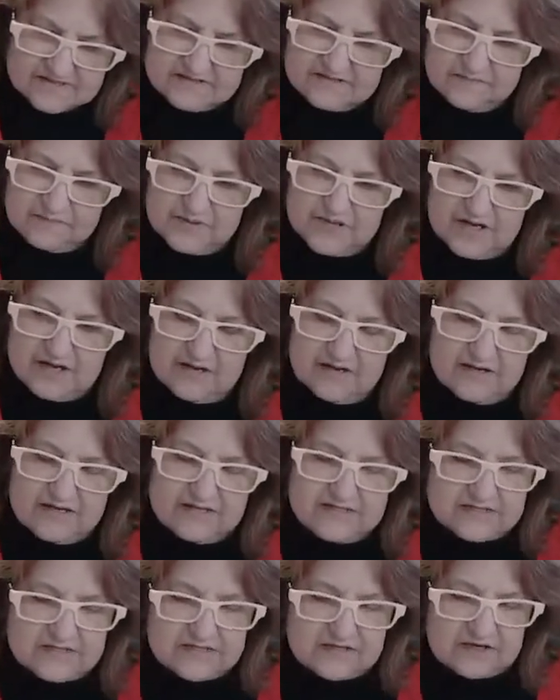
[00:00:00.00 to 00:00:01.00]
is
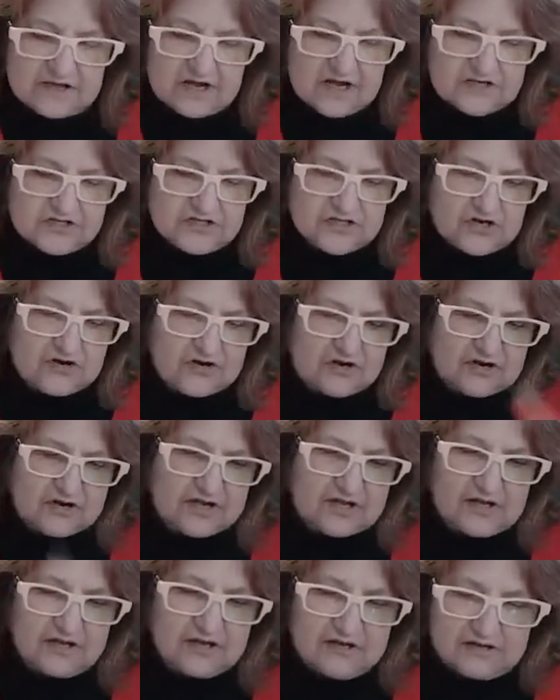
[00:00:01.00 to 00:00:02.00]
it's a ganache heart
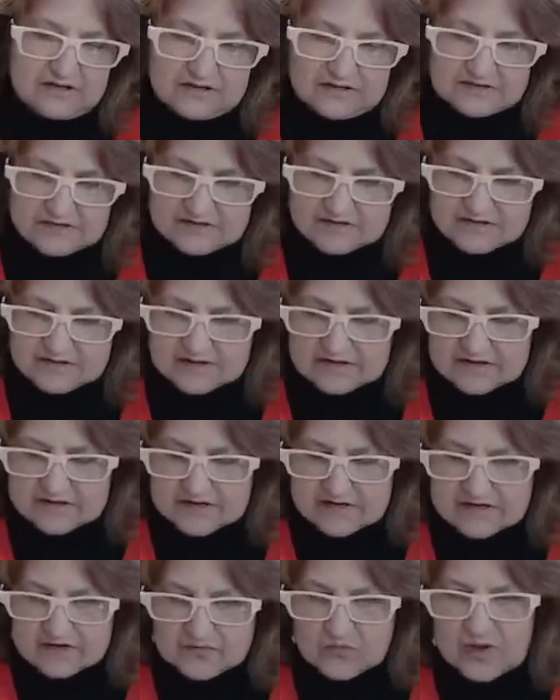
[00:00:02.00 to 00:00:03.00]
again.
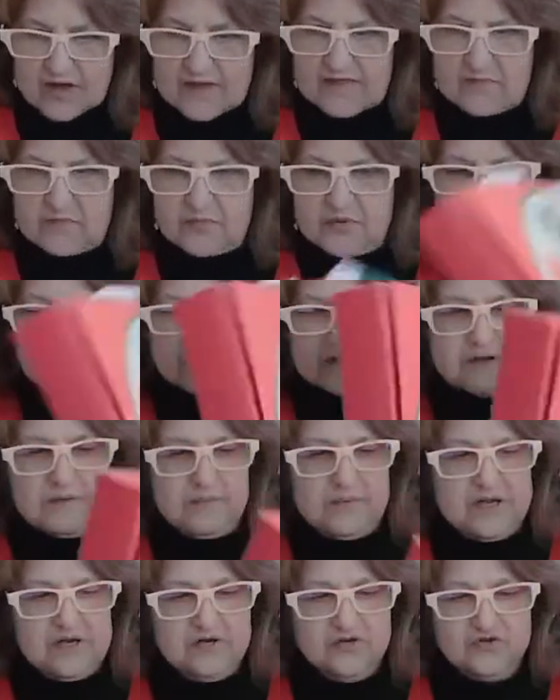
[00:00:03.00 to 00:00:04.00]
Why they put it in a
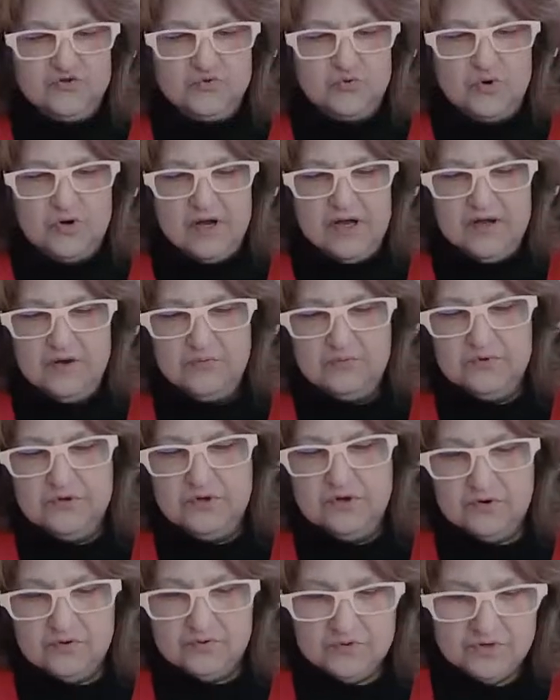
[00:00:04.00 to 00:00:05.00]
big door, I don't
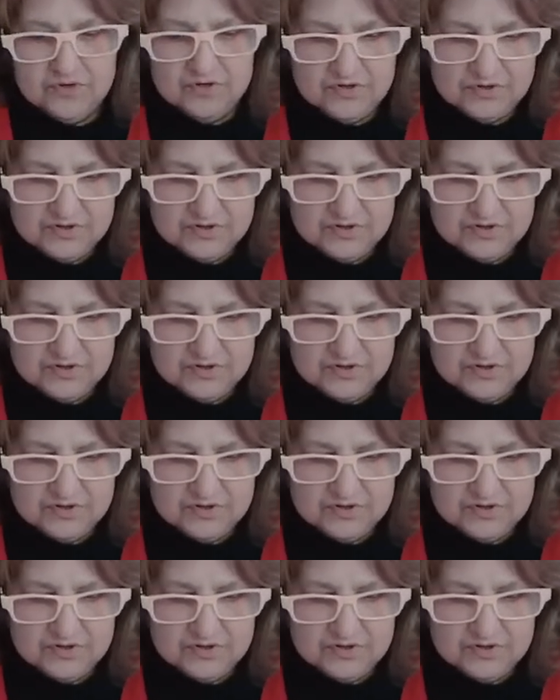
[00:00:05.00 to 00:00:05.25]
know.